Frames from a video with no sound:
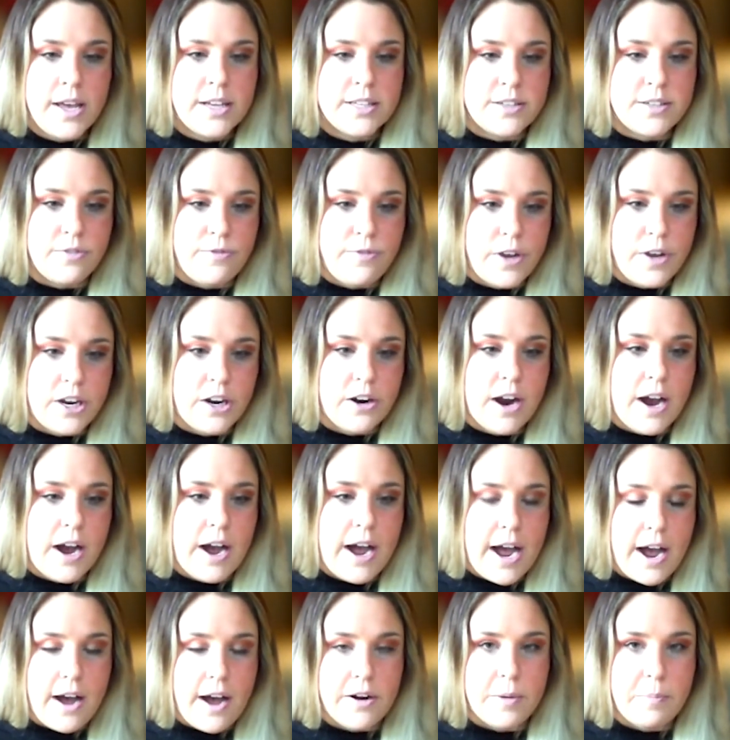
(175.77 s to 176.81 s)
to figure out
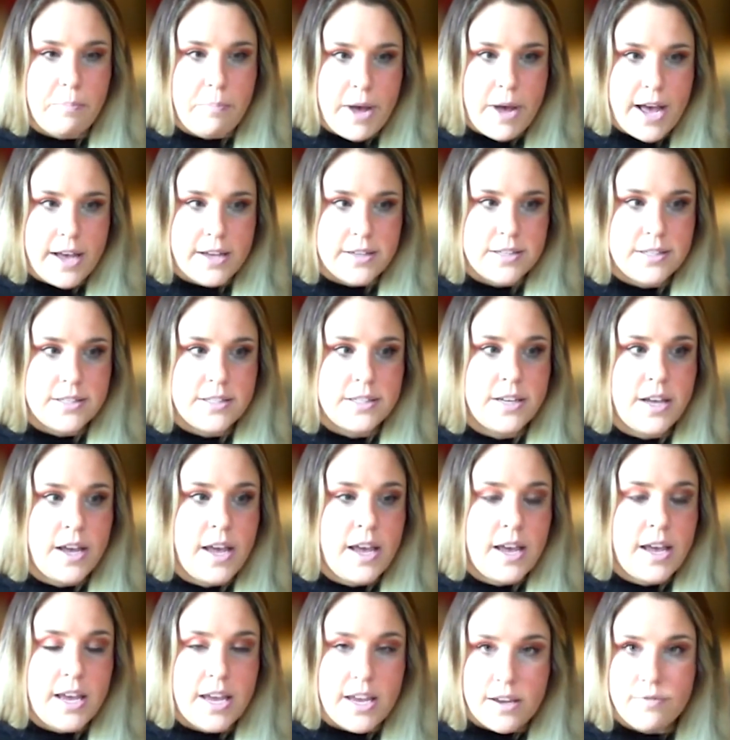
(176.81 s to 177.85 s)
how to best
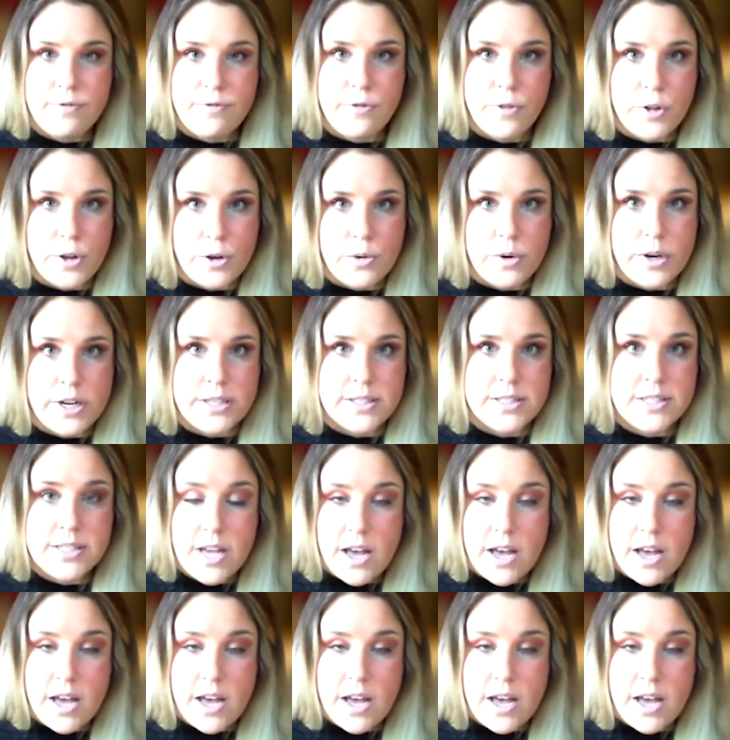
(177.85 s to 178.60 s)
influence